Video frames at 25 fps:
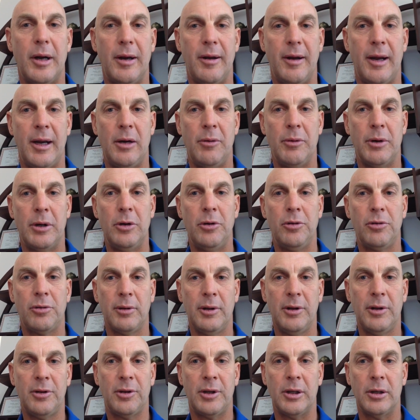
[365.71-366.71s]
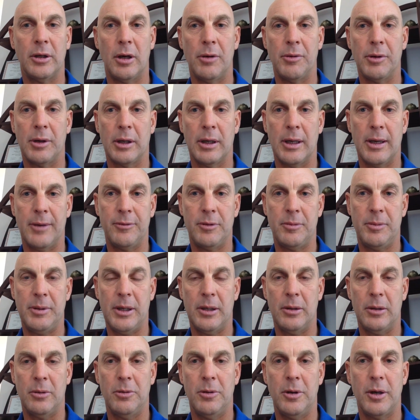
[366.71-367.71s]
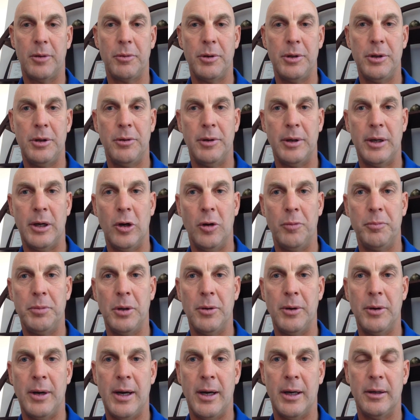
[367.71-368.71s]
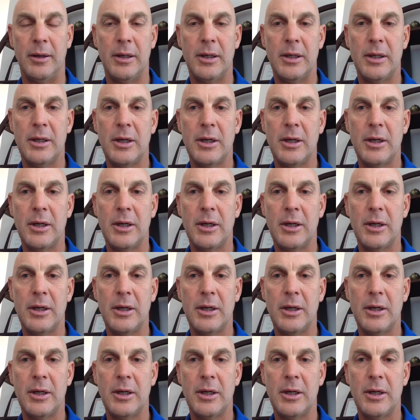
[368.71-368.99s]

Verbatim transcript: anyone who's listening, I would love to be able to work with you and help you out.